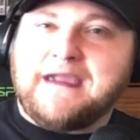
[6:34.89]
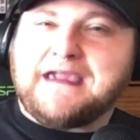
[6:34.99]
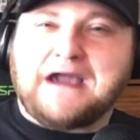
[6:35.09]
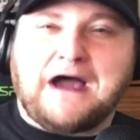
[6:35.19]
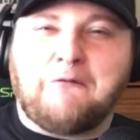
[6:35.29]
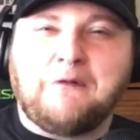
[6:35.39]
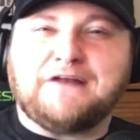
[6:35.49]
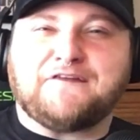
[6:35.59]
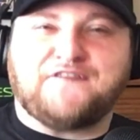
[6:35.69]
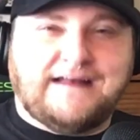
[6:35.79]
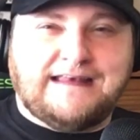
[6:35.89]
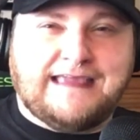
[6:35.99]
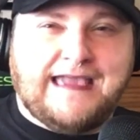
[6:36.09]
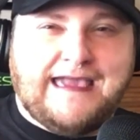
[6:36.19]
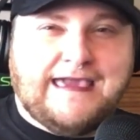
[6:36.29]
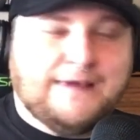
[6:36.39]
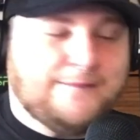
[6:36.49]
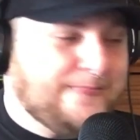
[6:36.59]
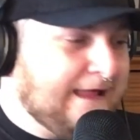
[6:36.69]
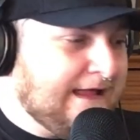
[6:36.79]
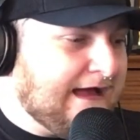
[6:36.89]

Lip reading: my God, what a fun game.